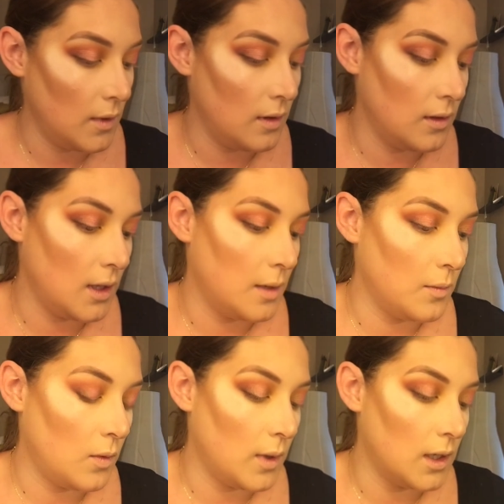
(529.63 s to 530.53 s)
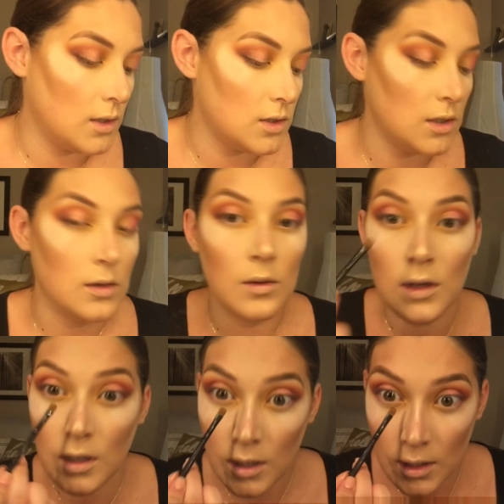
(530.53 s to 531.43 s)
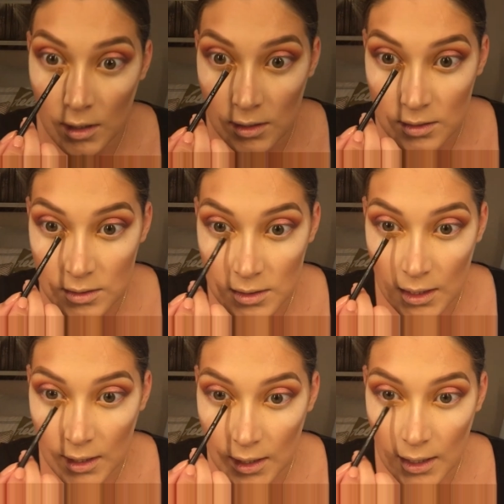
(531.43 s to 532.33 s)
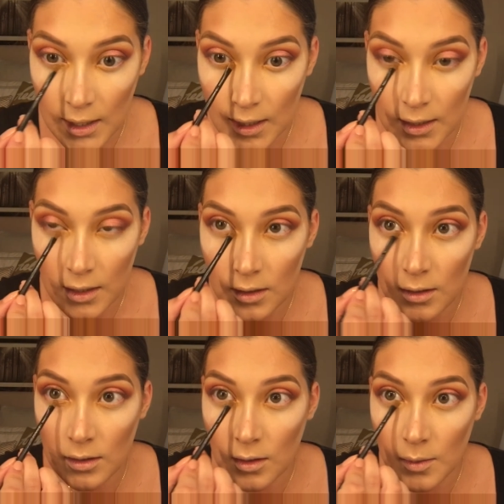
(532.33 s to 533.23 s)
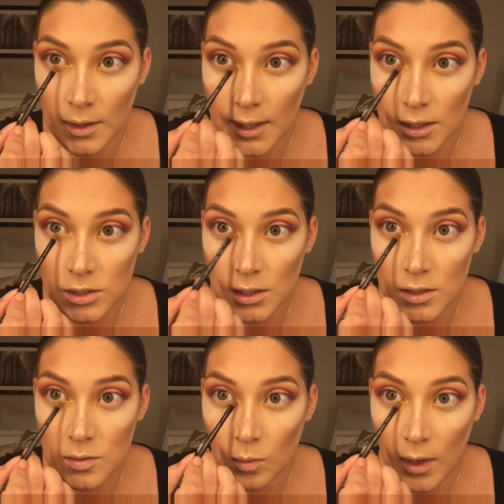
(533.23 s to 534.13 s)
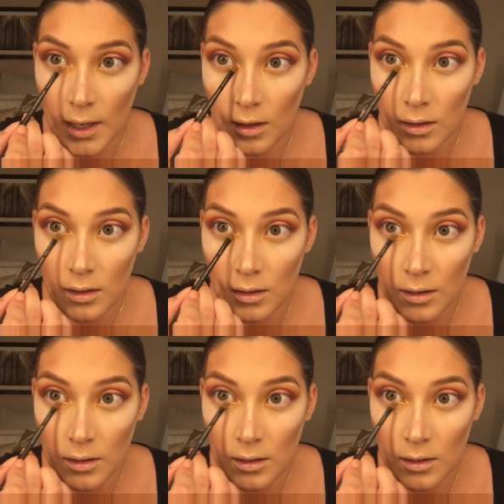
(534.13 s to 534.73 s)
And then I'm going to take it on the lower lash line as well.